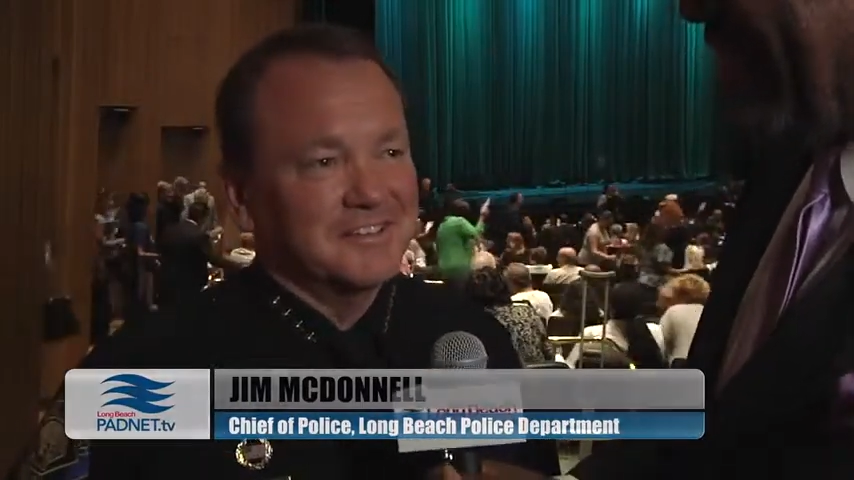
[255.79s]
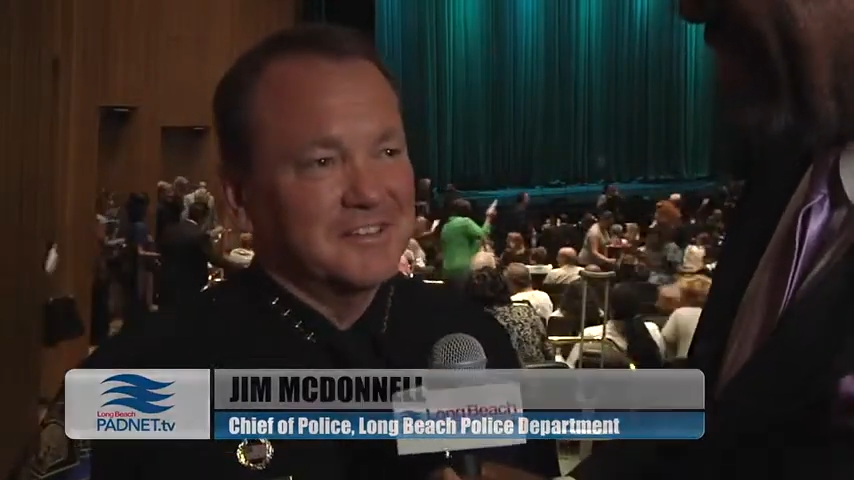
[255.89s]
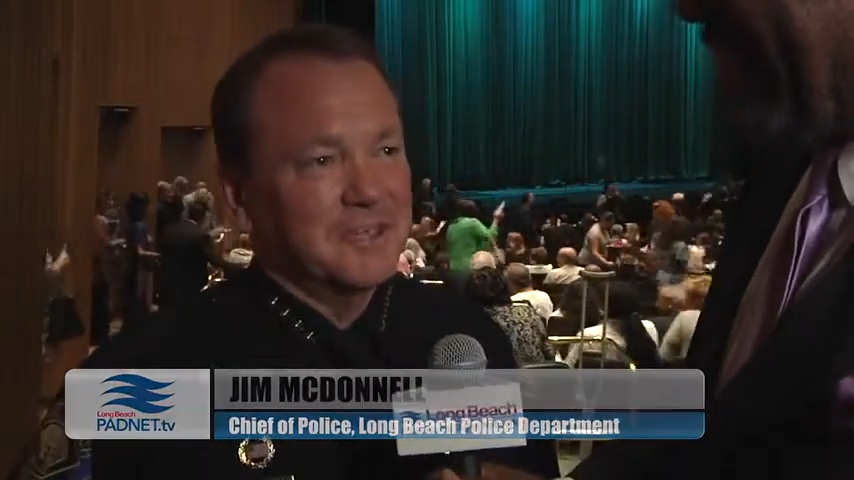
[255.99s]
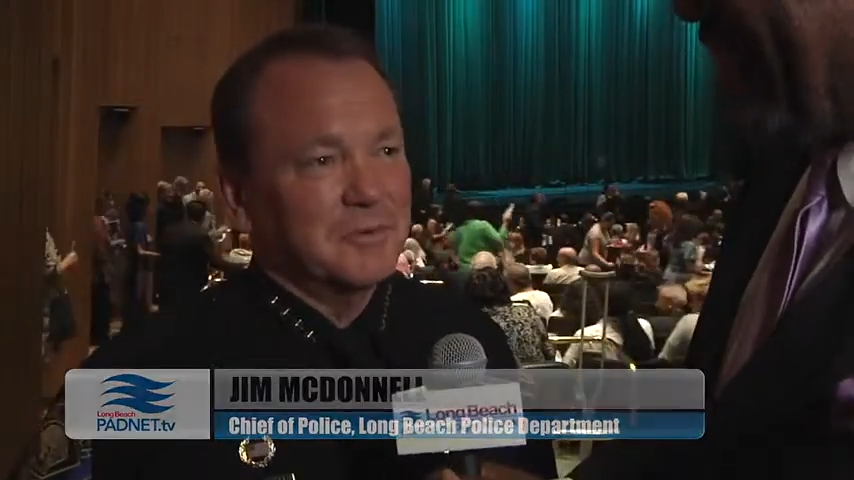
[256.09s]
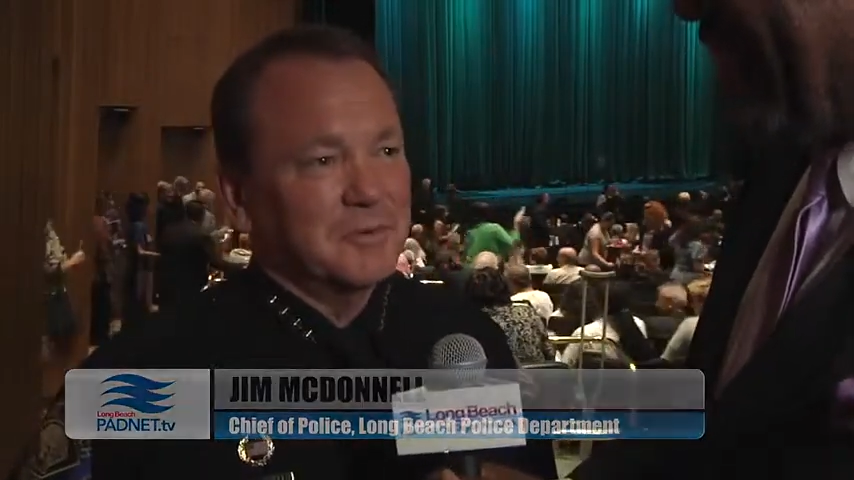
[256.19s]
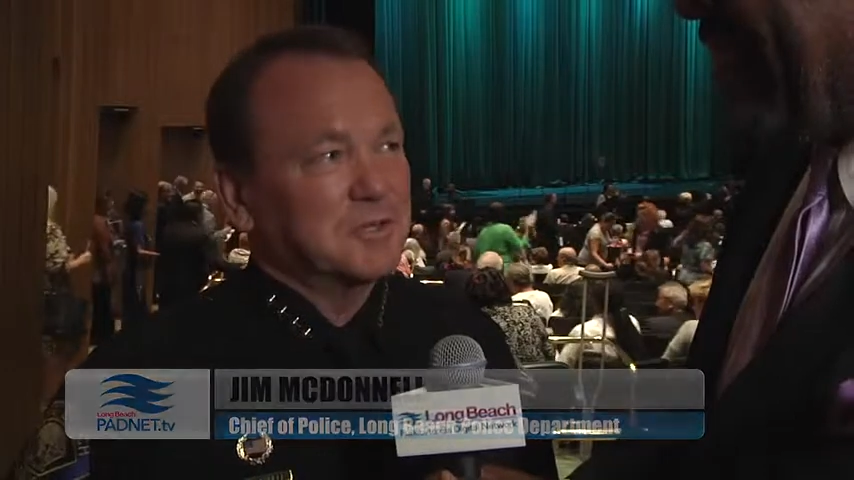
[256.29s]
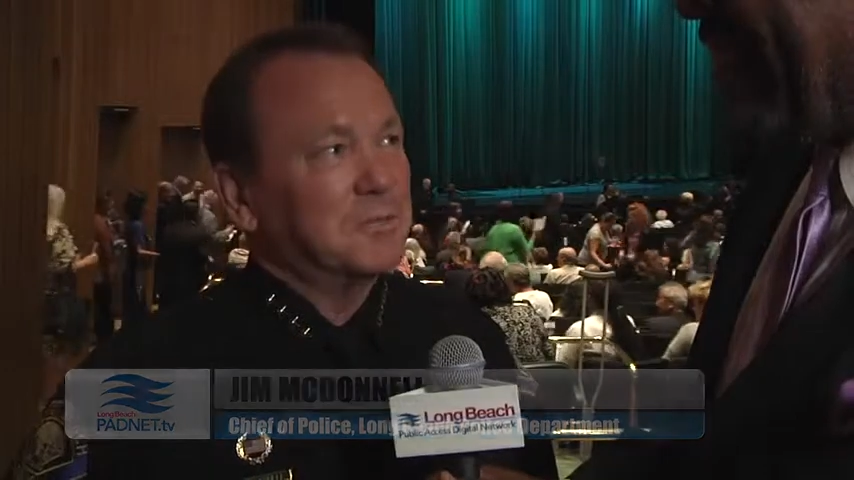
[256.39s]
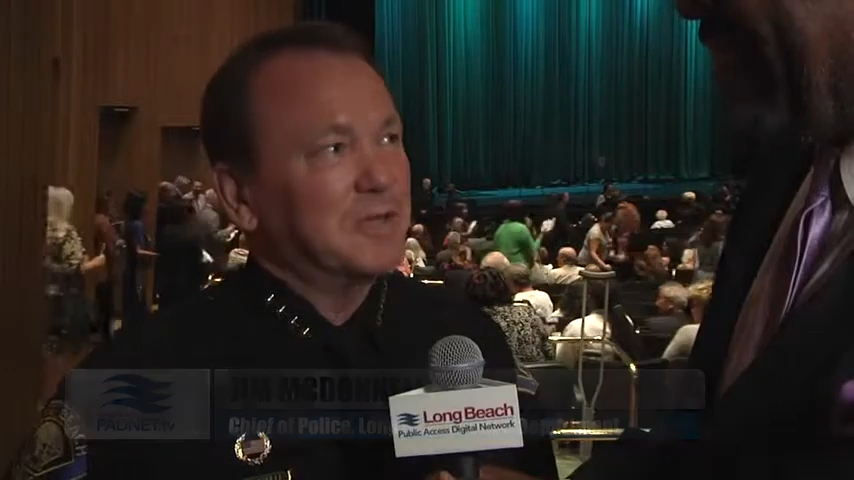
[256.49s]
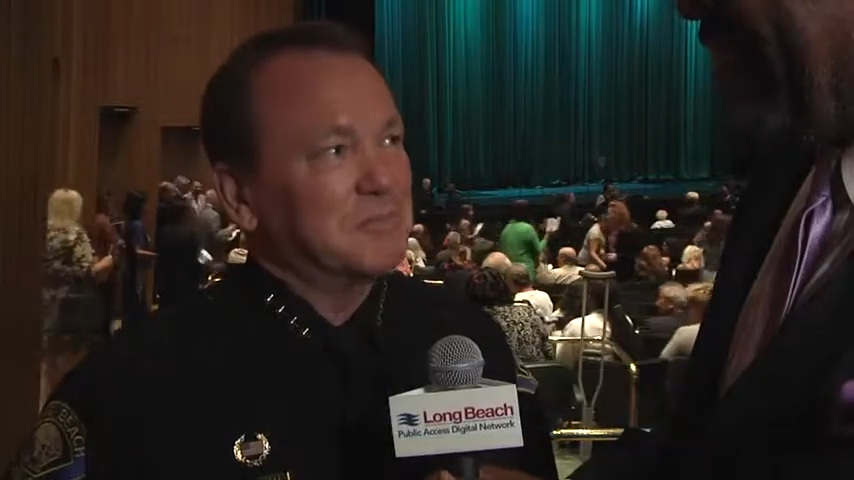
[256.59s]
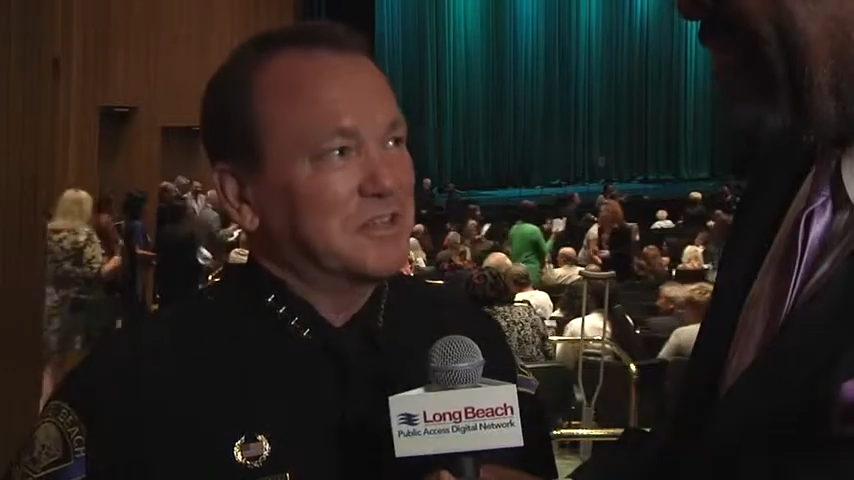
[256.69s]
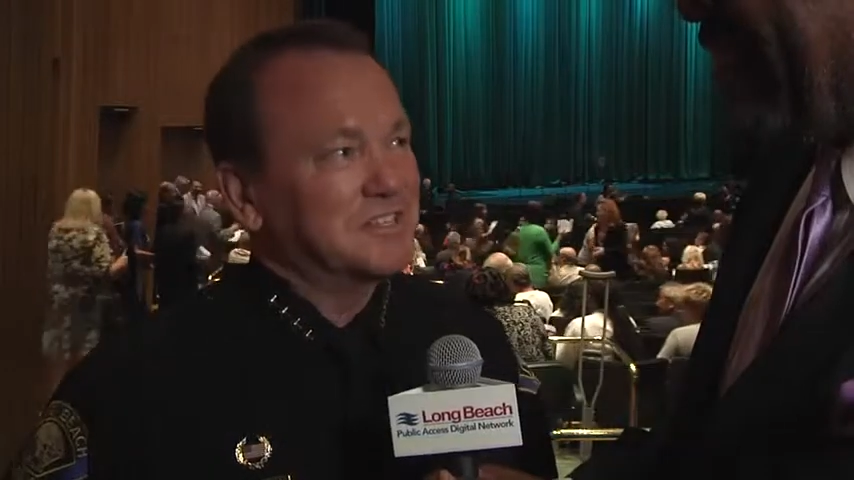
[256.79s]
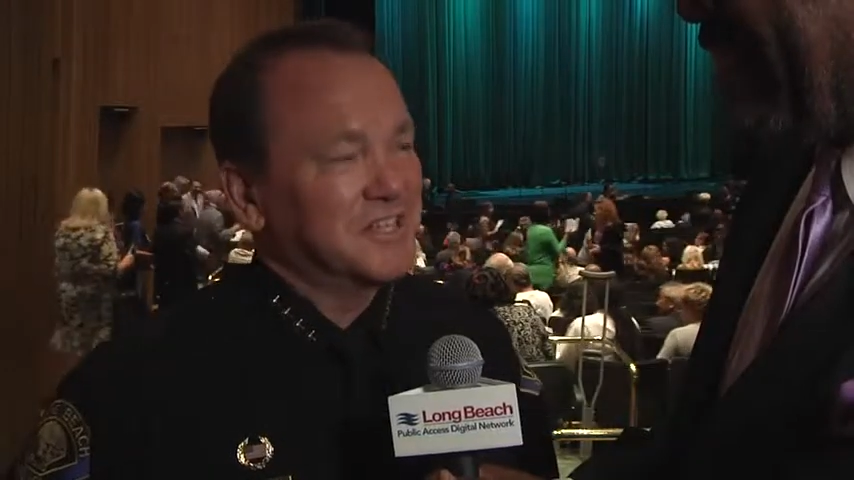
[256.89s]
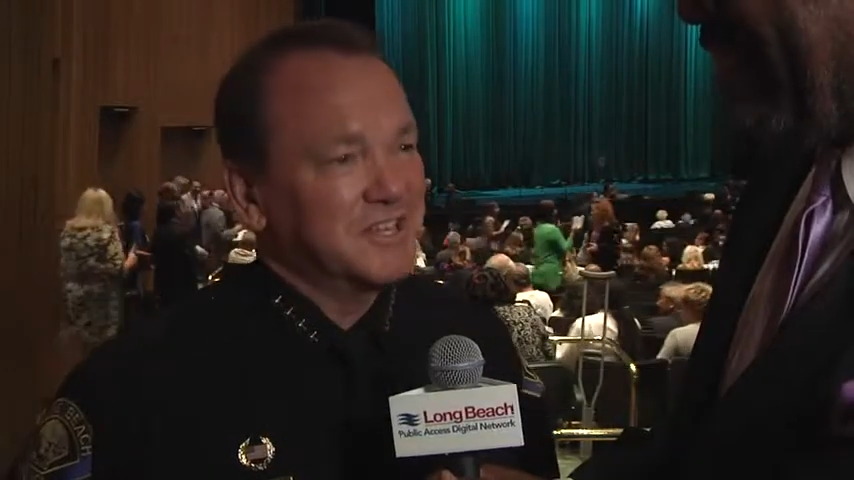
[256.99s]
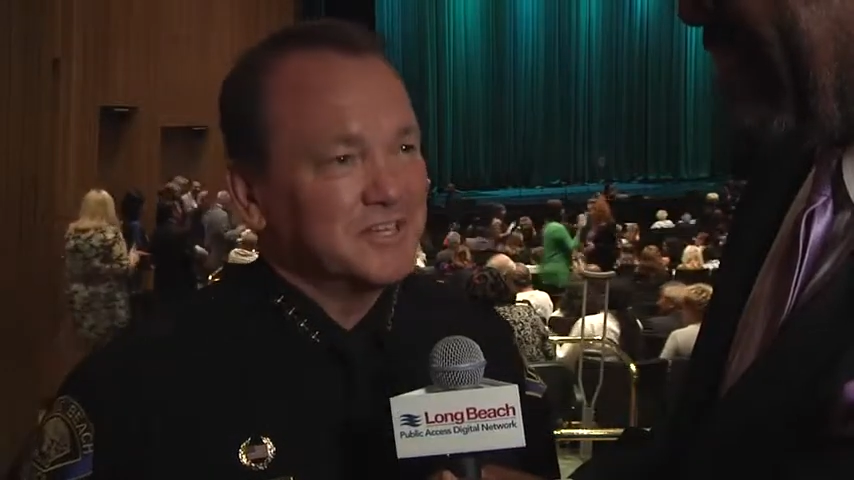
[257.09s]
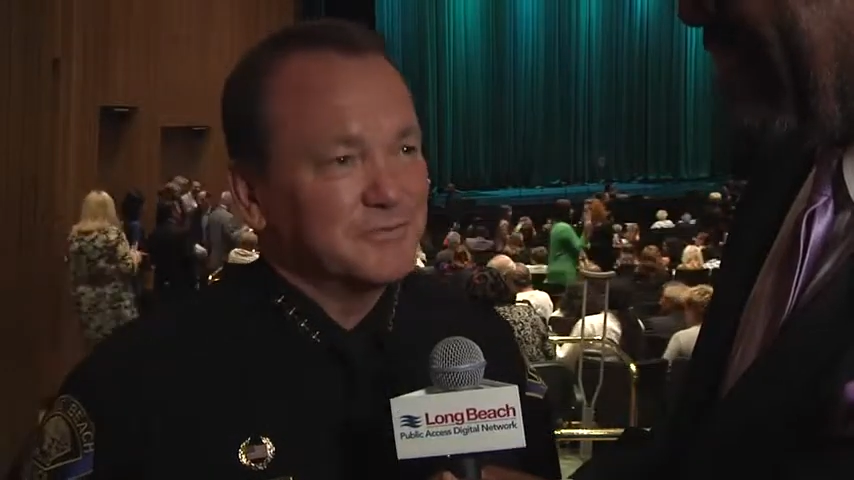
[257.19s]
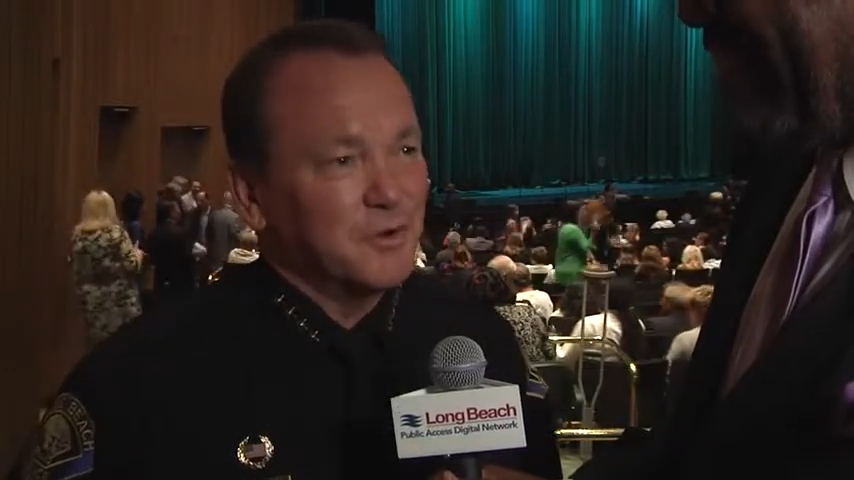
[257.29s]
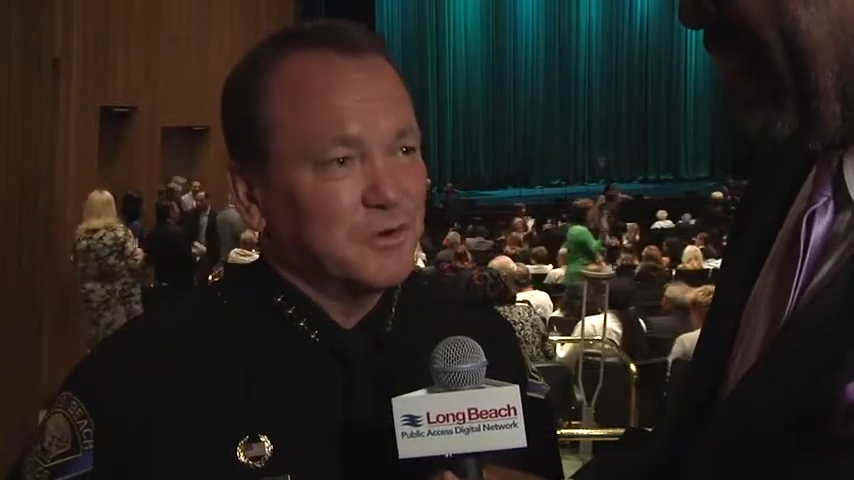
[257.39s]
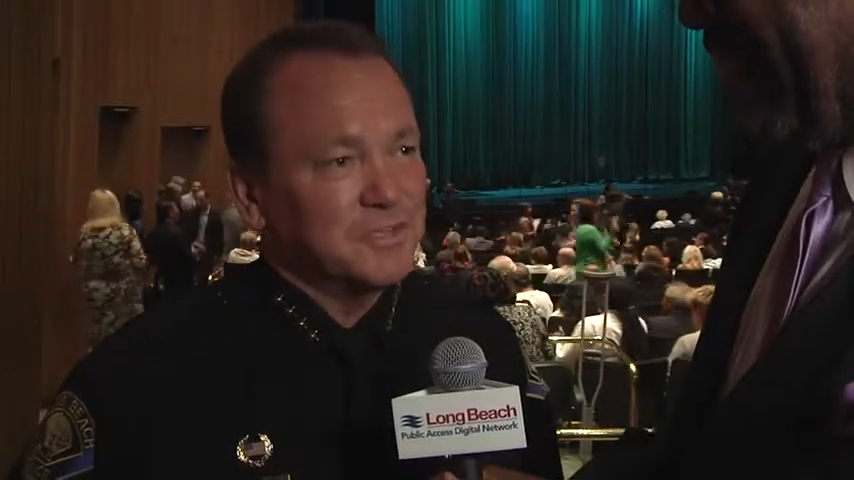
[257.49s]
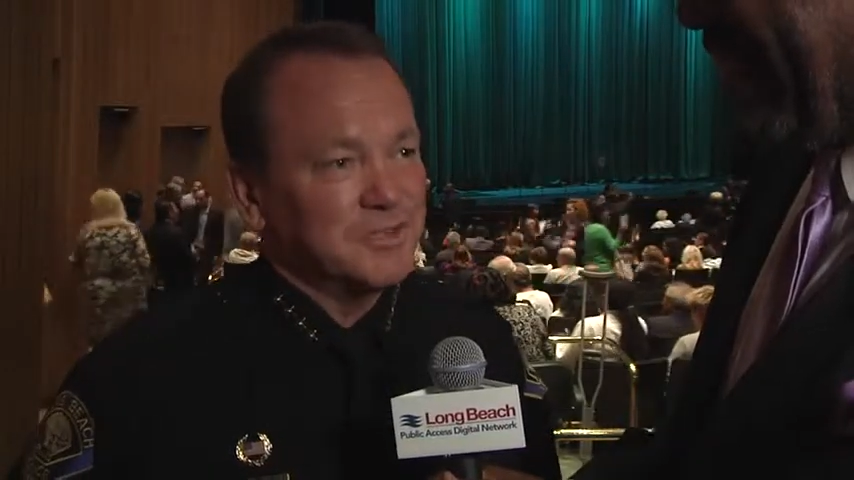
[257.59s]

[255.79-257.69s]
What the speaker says: thing you would expect me to say is focus